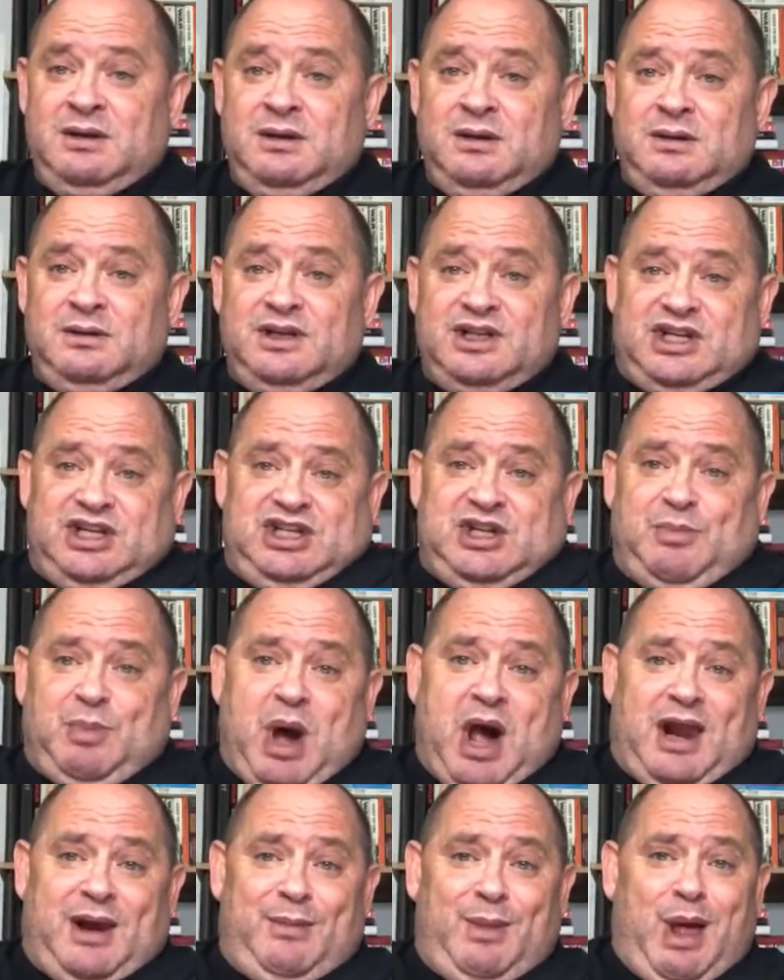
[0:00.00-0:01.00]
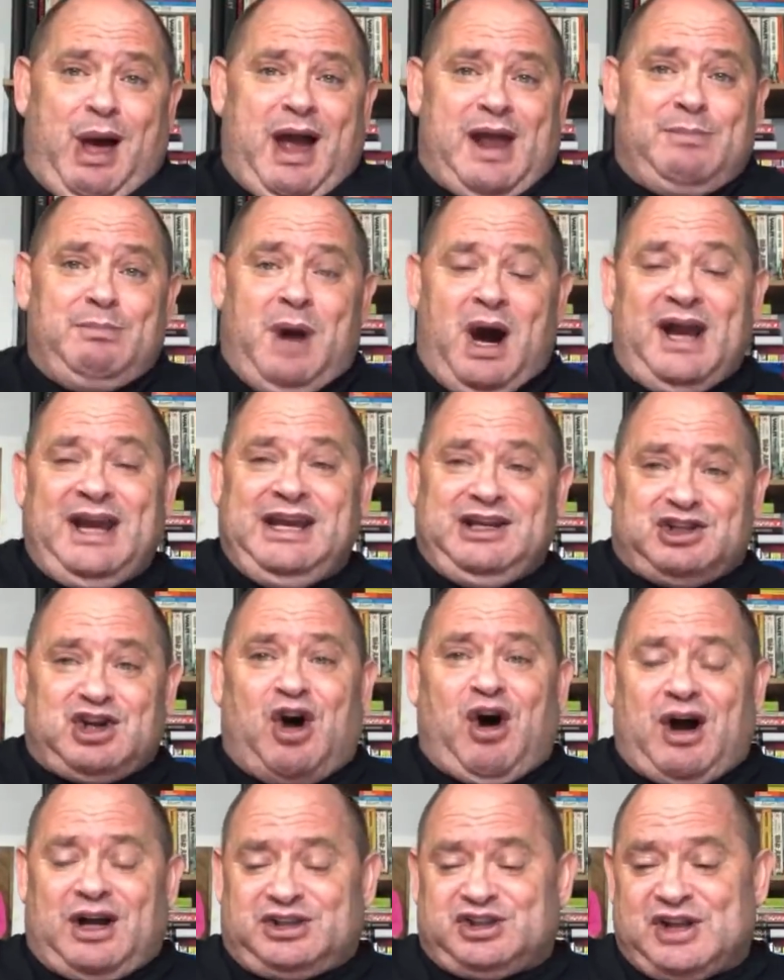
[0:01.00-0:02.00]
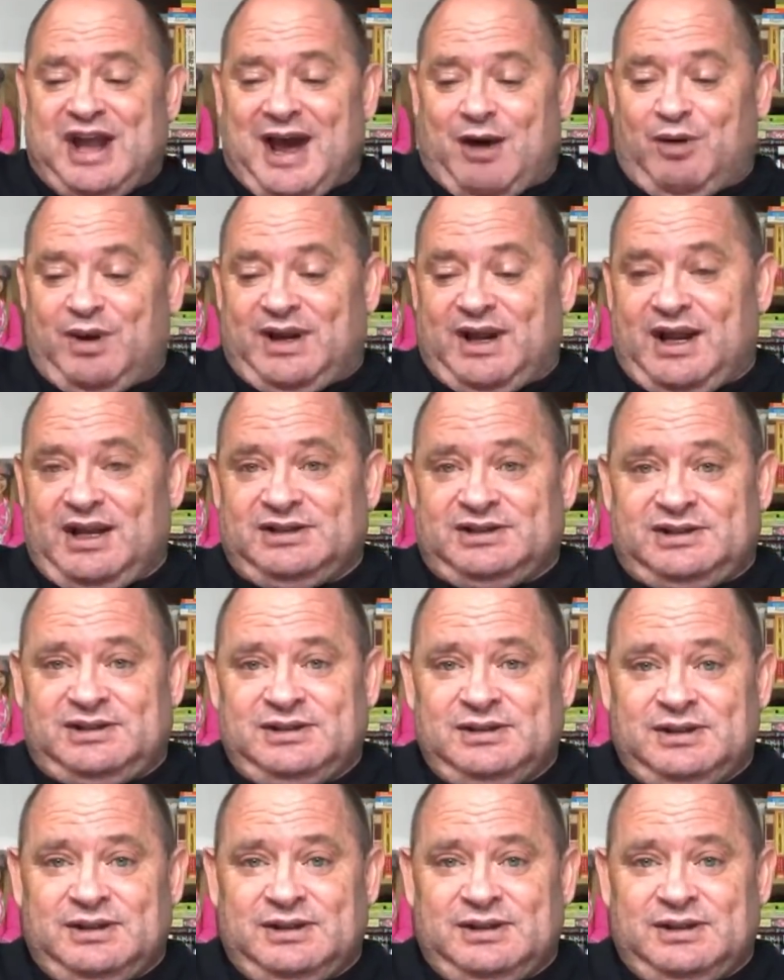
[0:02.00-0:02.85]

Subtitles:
This is the bottom line. Money talks nowadays.